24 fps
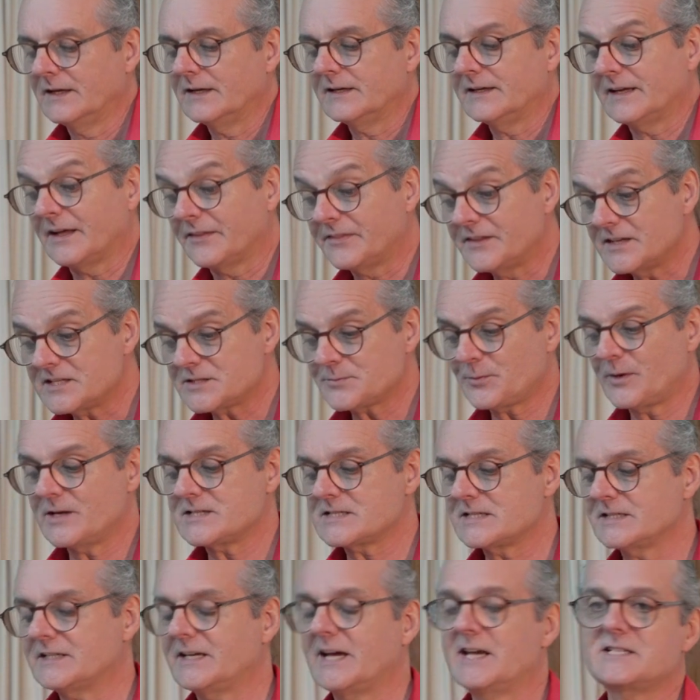Now, this
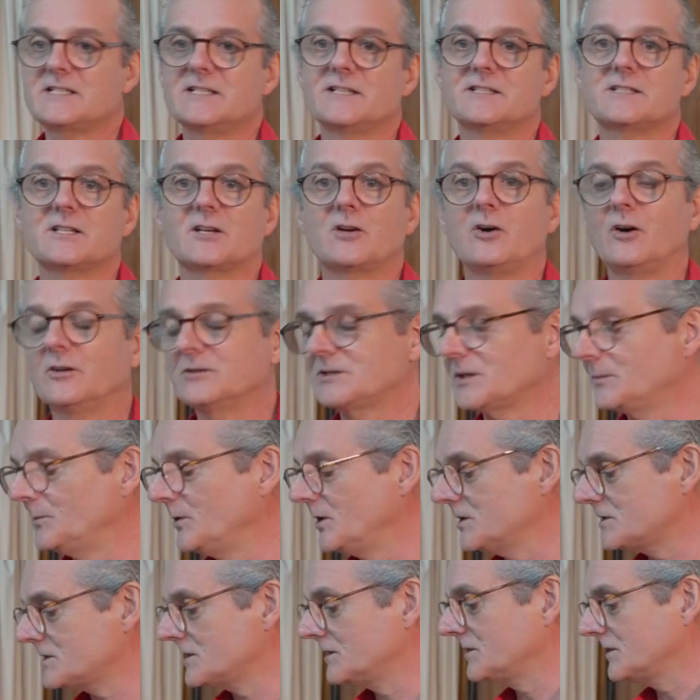presentation is a
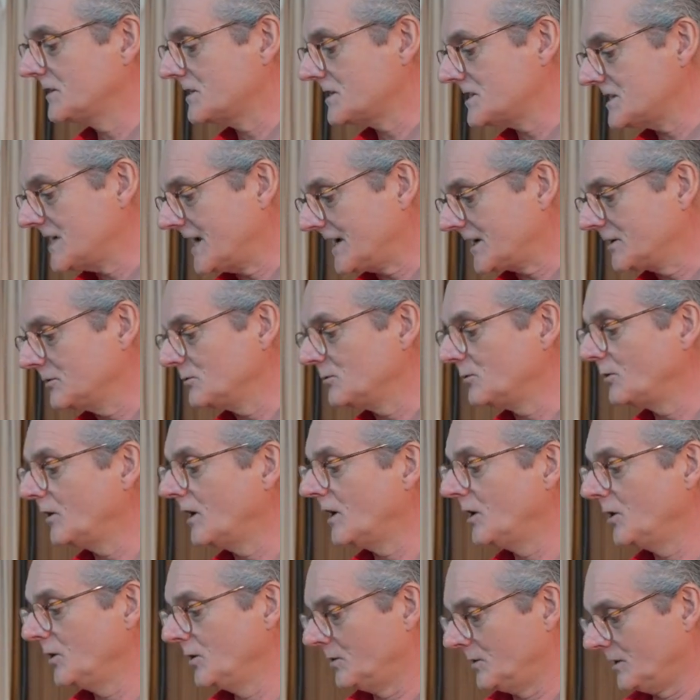contribution to the second
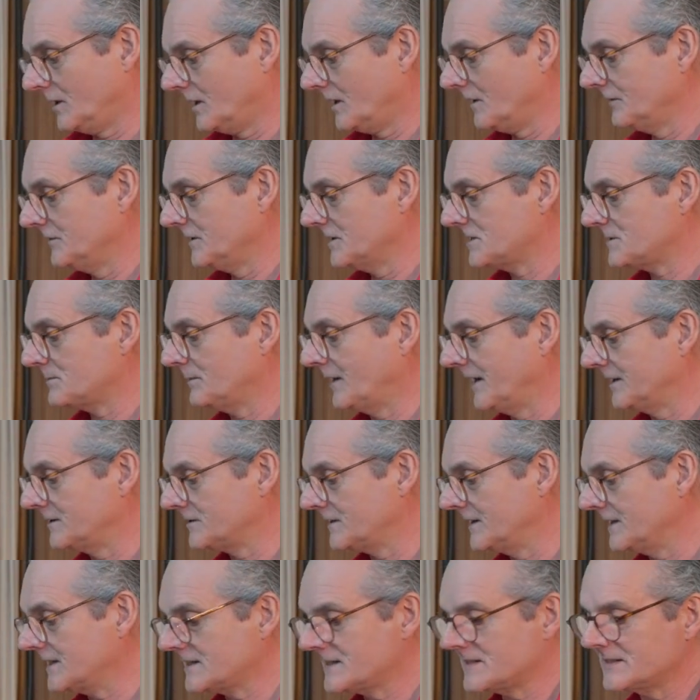row of this
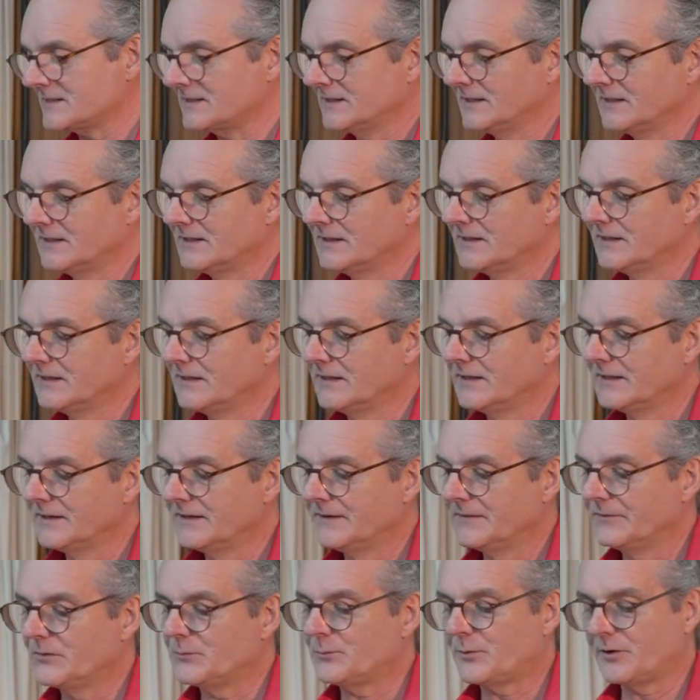matrix,
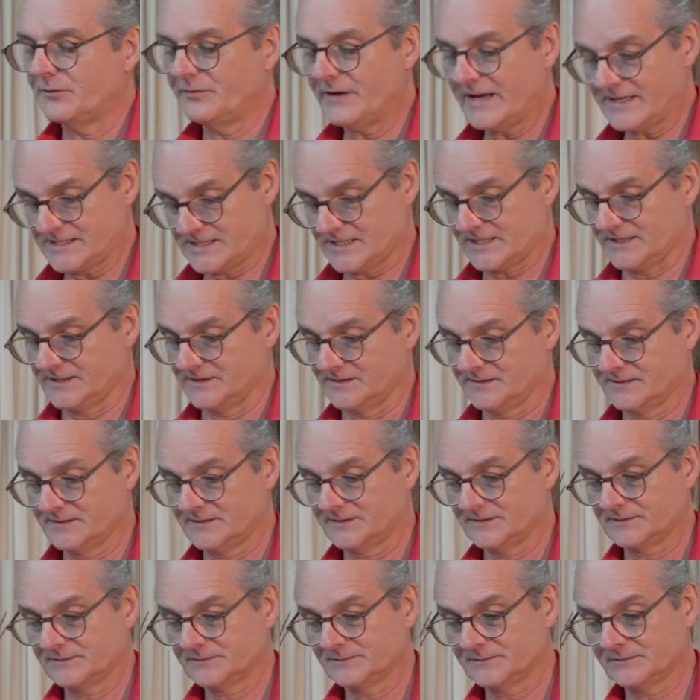prevention.
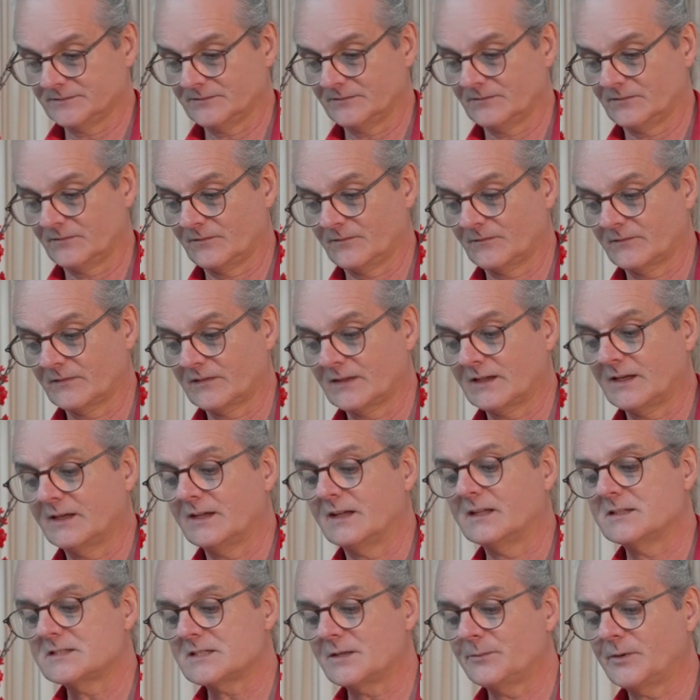
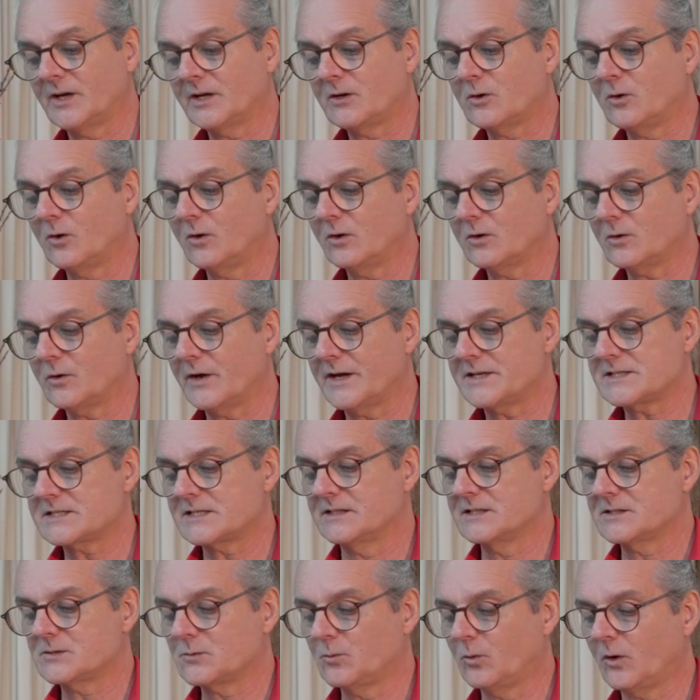And so my core
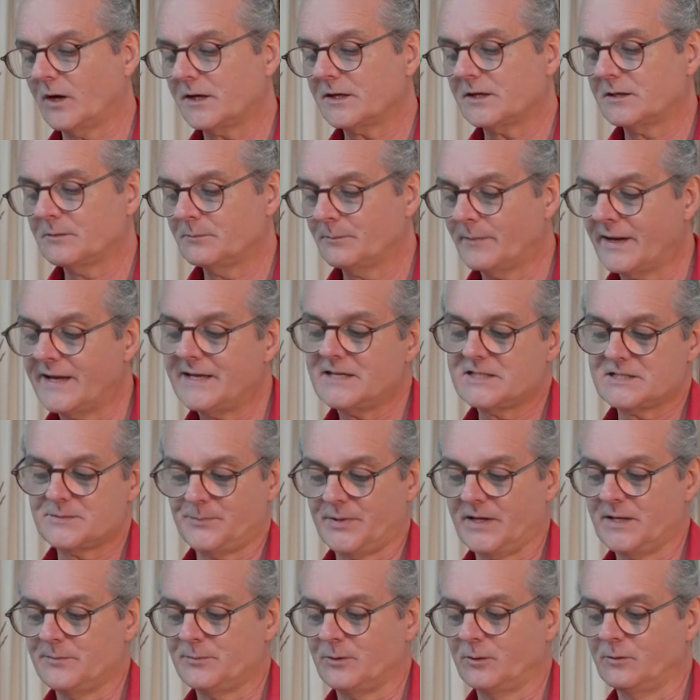question is, what makes
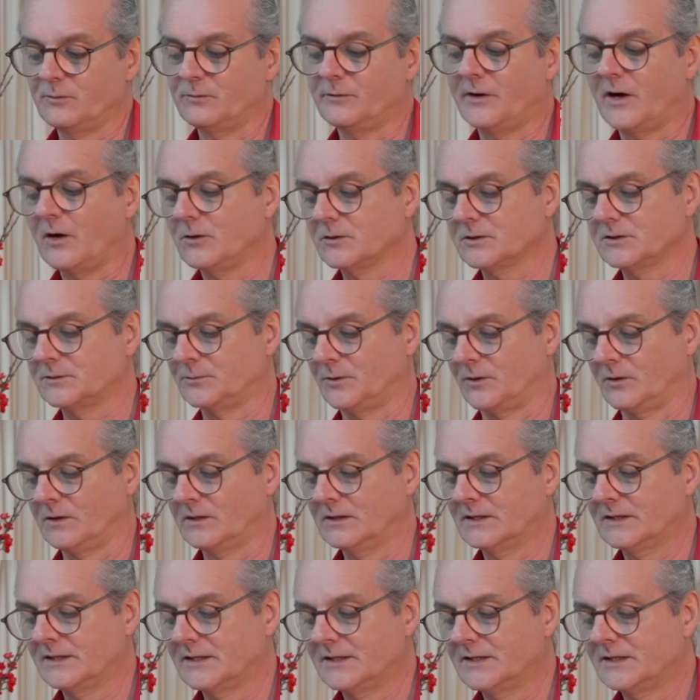people
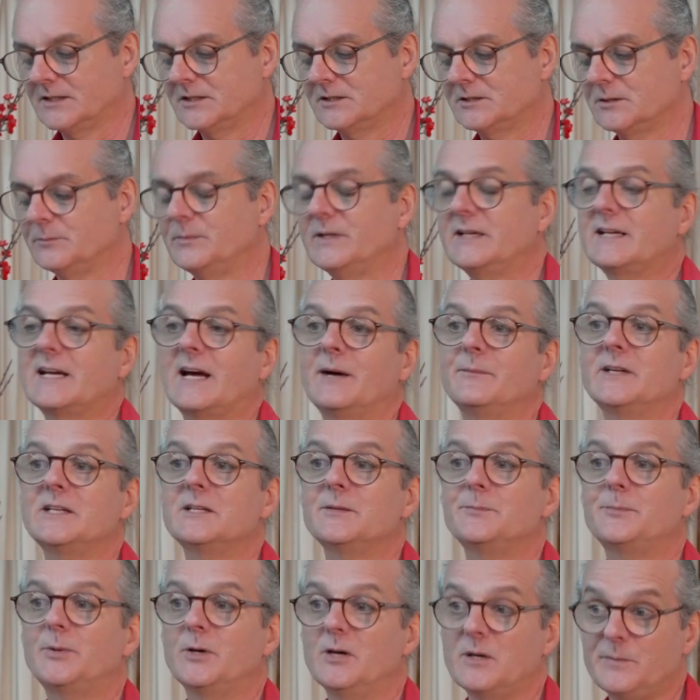vulnerable to becoming
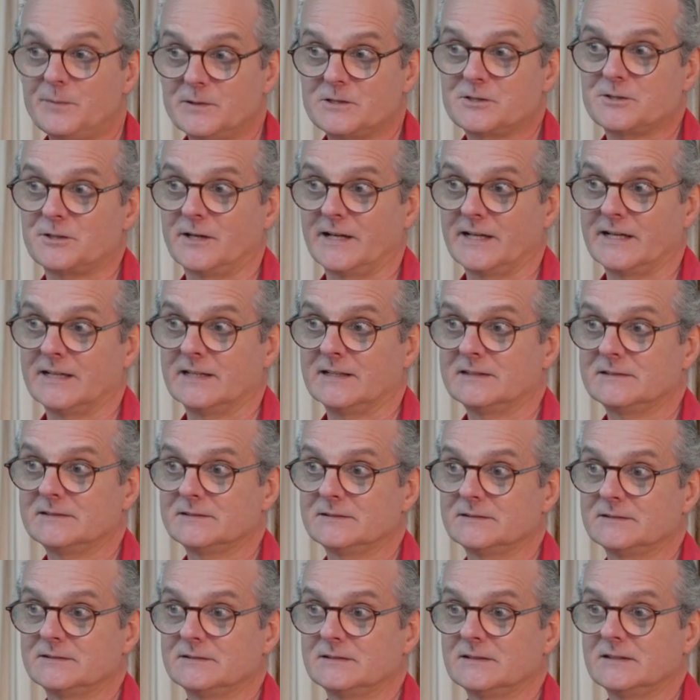a perpetrator,
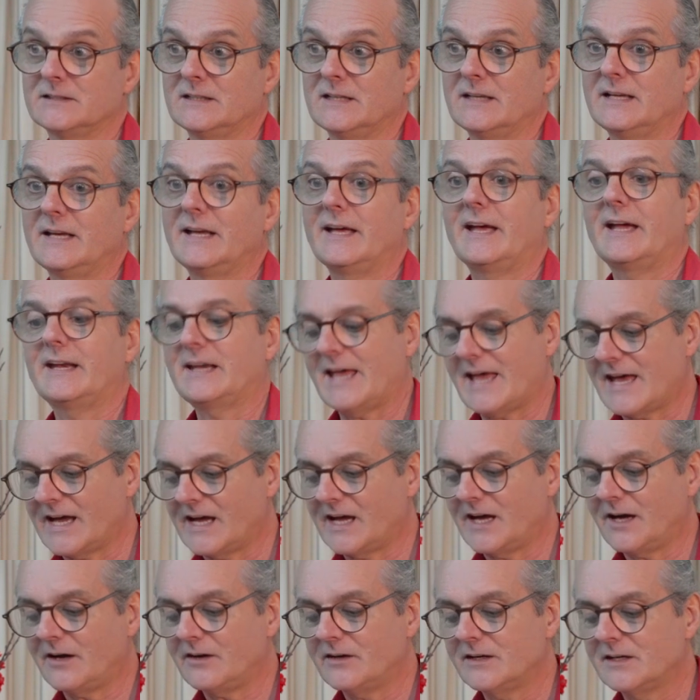and
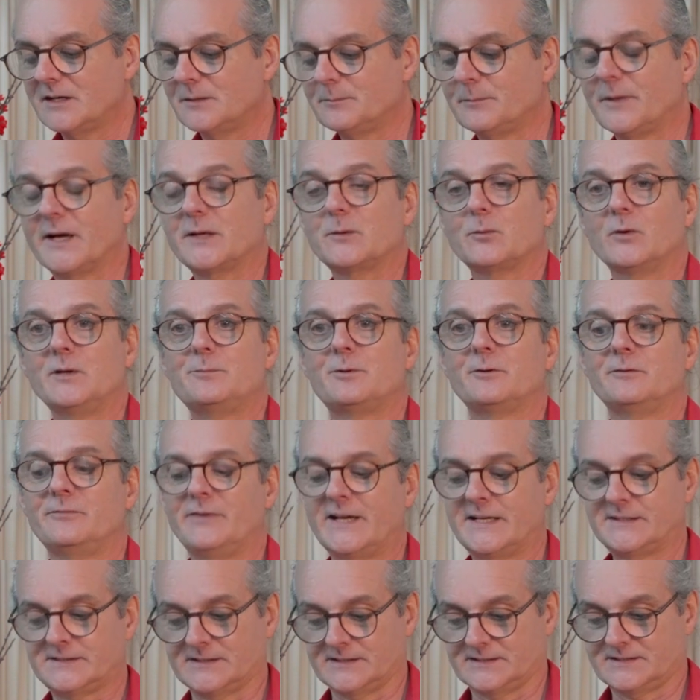how might we
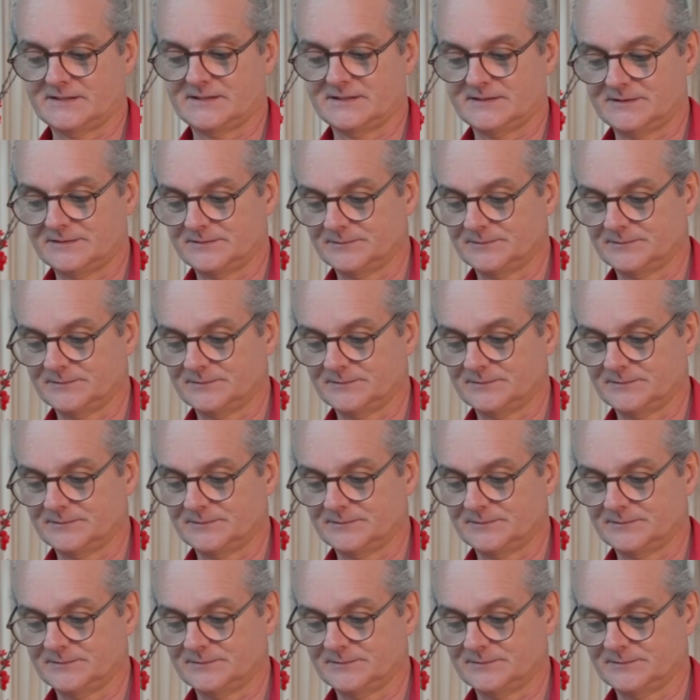prevent it?